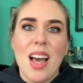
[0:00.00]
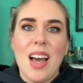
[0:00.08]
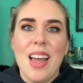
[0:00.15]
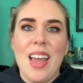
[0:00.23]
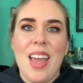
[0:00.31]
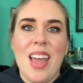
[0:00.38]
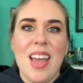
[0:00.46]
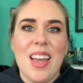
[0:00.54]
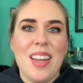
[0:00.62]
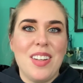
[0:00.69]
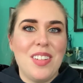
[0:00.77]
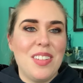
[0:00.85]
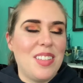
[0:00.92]

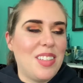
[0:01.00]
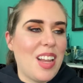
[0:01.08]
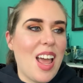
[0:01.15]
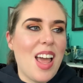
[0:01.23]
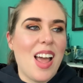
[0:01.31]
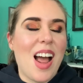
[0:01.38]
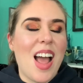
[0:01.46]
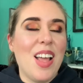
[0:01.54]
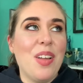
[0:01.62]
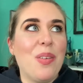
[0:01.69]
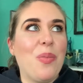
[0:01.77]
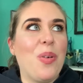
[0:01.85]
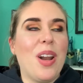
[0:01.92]
And
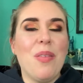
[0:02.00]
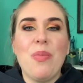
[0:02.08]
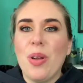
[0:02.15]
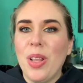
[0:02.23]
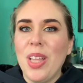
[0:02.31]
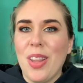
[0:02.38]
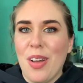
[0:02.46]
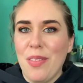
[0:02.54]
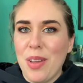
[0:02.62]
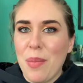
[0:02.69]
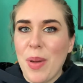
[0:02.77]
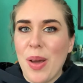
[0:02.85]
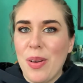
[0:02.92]
what I'm really loving
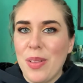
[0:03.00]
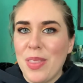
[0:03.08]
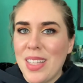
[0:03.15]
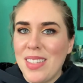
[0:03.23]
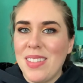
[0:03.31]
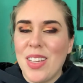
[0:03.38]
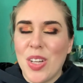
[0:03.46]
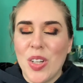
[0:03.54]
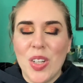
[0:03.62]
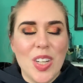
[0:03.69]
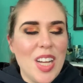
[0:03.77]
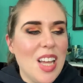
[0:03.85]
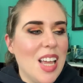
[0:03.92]
about it this
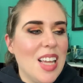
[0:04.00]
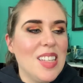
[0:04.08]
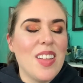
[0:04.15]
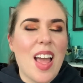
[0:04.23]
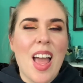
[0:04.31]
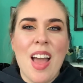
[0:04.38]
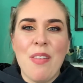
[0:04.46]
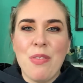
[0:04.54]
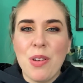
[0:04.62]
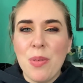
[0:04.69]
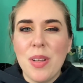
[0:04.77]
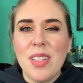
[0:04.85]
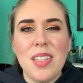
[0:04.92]
year is
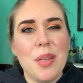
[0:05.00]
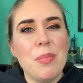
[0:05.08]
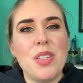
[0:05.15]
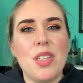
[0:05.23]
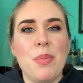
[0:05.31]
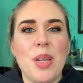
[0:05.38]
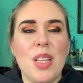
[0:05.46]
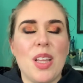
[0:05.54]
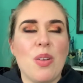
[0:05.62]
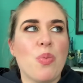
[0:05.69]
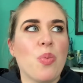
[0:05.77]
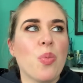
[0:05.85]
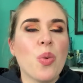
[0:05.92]
everyone seems to be like
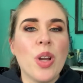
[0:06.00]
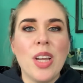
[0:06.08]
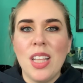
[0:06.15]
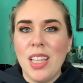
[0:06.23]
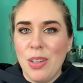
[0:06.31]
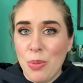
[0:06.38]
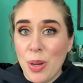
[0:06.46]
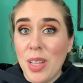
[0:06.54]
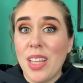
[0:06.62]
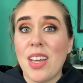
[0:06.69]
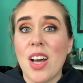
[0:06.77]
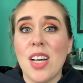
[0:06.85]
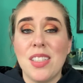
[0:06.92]
really, really
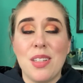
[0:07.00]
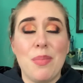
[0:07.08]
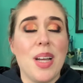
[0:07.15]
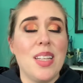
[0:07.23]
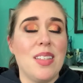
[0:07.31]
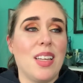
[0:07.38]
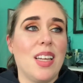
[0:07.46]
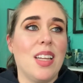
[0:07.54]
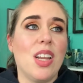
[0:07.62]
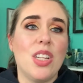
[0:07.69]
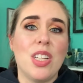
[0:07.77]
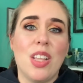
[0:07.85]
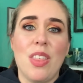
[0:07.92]
customizing it
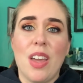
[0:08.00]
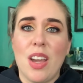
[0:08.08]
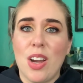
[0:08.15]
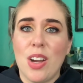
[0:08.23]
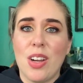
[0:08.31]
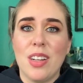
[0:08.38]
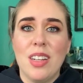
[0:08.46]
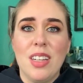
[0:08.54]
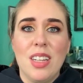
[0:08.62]
to their